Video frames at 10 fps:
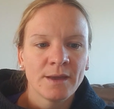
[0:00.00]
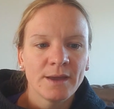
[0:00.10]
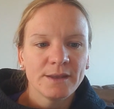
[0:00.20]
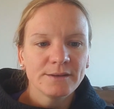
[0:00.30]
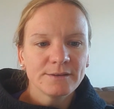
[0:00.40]

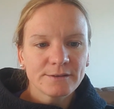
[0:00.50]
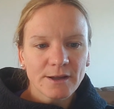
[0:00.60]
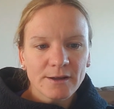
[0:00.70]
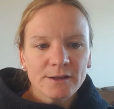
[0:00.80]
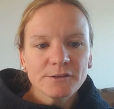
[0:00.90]
In
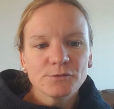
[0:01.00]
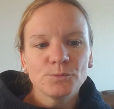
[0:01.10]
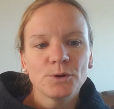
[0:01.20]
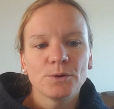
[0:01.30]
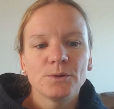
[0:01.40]
God's
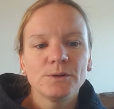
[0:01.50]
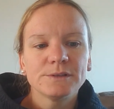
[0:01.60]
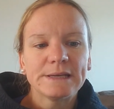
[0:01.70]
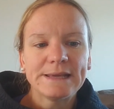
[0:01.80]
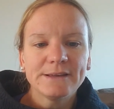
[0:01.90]
world,
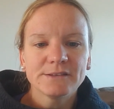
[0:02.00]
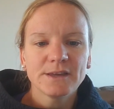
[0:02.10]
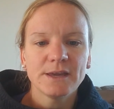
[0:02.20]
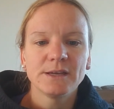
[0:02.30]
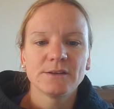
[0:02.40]
in His
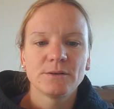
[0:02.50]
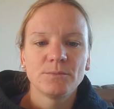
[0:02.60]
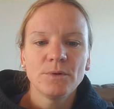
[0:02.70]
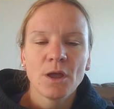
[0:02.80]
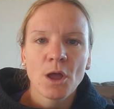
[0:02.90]

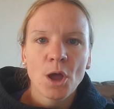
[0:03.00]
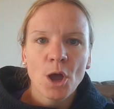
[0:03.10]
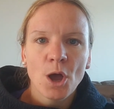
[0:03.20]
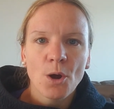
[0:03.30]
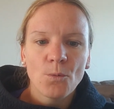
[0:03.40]
kingdom,
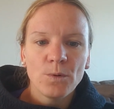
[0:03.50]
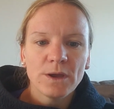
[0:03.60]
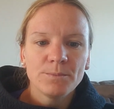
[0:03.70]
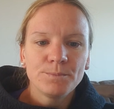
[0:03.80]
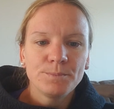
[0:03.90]
we
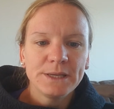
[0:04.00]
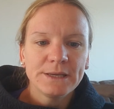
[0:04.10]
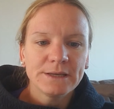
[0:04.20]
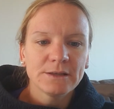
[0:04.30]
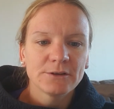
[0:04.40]
are
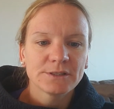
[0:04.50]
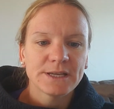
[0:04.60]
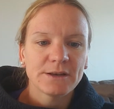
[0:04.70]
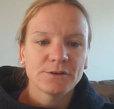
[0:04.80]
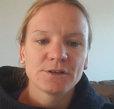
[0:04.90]
being looked
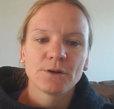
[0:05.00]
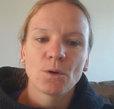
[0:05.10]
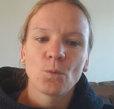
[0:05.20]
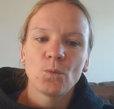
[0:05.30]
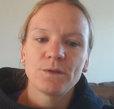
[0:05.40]
at
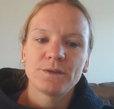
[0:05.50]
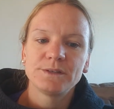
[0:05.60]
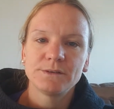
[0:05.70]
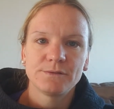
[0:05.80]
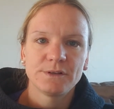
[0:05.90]
with a
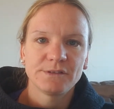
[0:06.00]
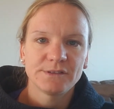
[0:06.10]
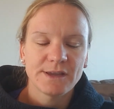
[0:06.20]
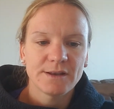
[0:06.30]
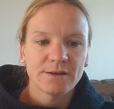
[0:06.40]
different
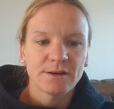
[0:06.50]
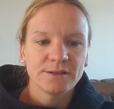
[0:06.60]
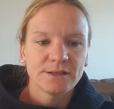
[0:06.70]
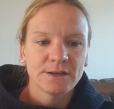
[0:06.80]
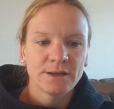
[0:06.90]

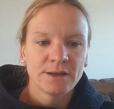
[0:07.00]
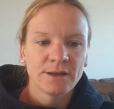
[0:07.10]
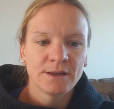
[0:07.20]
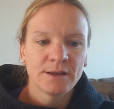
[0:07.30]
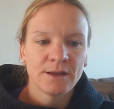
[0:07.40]
standard.
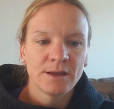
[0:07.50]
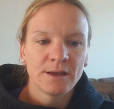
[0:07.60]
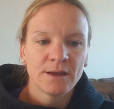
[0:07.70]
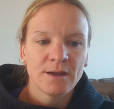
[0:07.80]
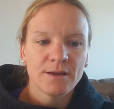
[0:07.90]

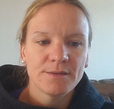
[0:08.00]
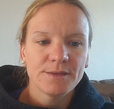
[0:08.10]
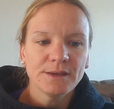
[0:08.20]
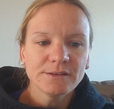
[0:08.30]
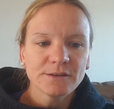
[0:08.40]

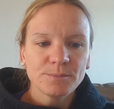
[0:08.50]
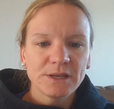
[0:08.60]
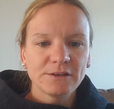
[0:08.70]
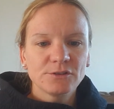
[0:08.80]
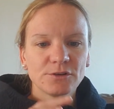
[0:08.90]
Things are
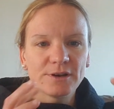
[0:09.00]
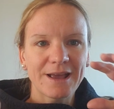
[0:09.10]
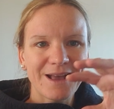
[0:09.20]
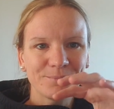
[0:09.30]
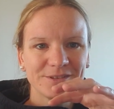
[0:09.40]
being turned
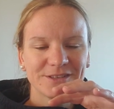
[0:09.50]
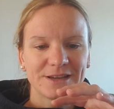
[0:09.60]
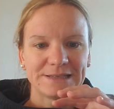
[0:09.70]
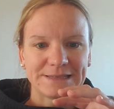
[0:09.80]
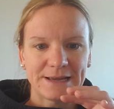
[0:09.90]

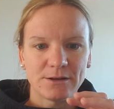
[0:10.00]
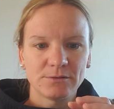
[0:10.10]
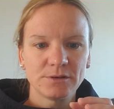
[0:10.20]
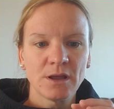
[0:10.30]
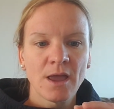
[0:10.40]
upside
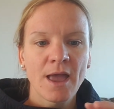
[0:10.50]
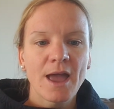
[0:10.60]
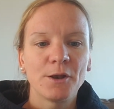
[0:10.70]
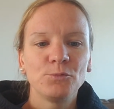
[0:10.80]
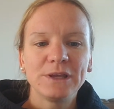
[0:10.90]
down,
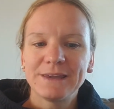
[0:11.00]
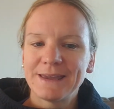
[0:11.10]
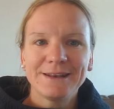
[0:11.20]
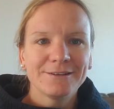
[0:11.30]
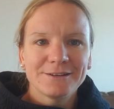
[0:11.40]
and we
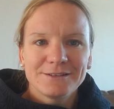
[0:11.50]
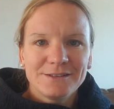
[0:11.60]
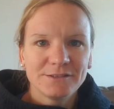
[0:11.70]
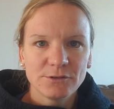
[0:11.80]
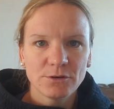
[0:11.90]
cannot
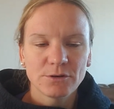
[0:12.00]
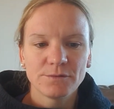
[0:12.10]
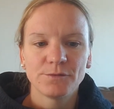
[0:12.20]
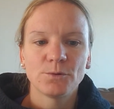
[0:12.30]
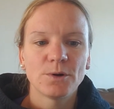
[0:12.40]
deserve
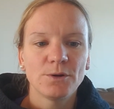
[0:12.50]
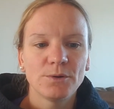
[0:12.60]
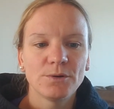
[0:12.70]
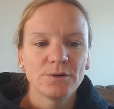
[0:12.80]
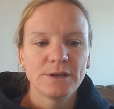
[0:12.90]
or
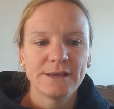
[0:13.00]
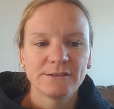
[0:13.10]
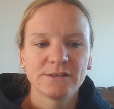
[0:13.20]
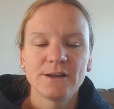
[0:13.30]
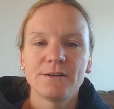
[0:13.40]
earn
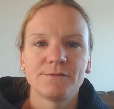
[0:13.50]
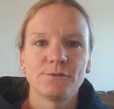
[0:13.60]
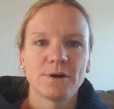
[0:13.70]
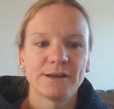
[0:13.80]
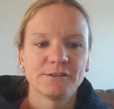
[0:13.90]
His love
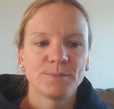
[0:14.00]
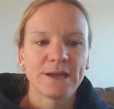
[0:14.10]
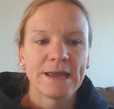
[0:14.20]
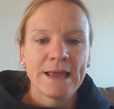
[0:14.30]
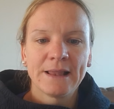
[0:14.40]
for us
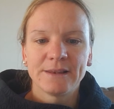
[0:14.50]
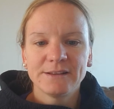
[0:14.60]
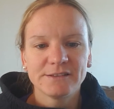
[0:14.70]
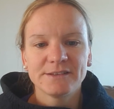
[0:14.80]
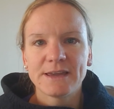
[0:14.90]
by,
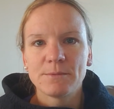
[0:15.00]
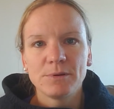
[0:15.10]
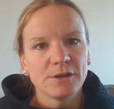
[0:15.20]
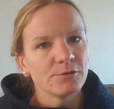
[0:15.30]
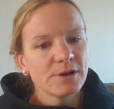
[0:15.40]
let's say,
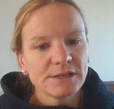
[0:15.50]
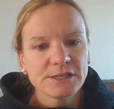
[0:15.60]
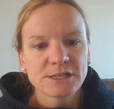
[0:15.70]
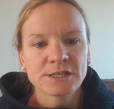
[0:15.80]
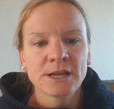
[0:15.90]
being
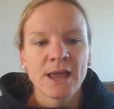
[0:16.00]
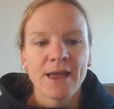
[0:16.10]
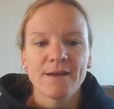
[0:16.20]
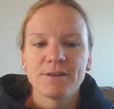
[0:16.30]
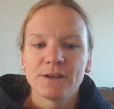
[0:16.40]
rich,
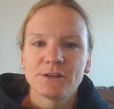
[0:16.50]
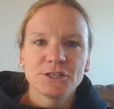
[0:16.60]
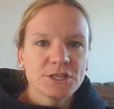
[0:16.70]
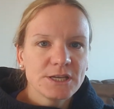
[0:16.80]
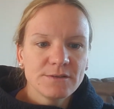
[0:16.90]
having
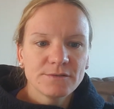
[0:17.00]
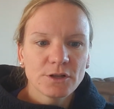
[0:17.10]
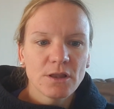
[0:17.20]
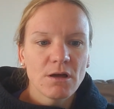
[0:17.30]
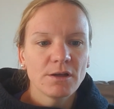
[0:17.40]
achieved a
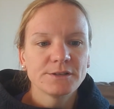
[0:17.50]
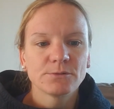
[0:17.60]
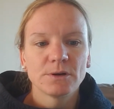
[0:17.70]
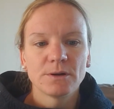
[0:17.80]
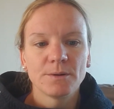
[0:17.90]
lot,
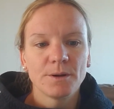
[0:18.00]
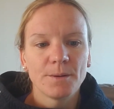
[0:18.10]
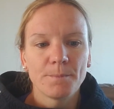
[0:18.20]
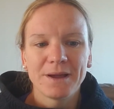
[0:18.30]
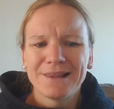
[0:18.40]
or
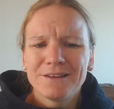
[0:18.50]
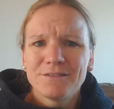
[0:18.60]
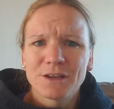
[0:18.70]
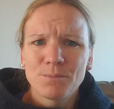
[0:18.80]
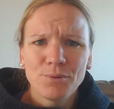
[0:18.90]
by
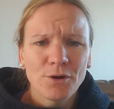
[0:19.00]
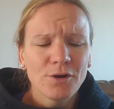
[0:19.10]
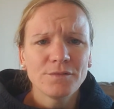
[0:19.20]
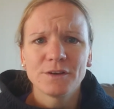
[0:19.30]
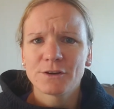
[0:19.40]
living a
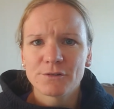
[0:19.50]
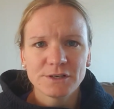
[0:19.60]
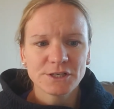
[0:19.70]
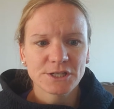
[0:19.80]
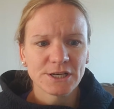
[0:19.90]
perfect
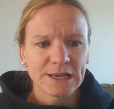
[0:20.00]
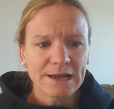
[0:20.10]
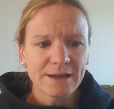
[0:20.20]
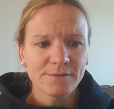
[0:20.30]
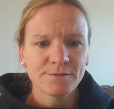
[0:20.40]
Christian
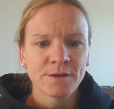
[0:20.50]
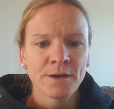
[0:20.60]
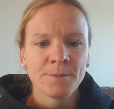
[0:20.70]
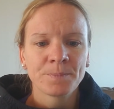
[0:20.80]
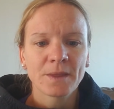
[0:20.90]
life
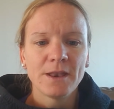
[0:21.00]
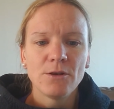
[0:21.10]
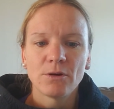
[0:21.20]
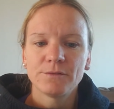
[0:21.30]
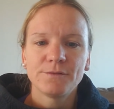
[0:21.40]
and
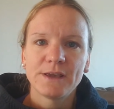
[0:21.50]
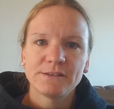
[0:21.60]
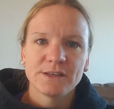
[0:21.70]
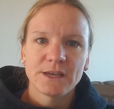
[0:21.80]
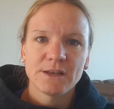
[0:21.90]
not
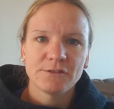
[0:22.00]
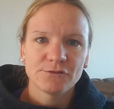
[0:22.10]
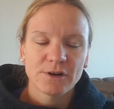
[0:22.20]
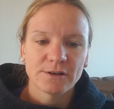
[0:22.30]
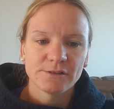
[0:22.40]
facing any
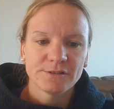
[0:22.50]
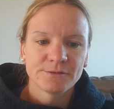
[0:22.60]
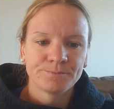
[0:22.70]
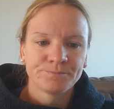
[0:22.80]
struggles.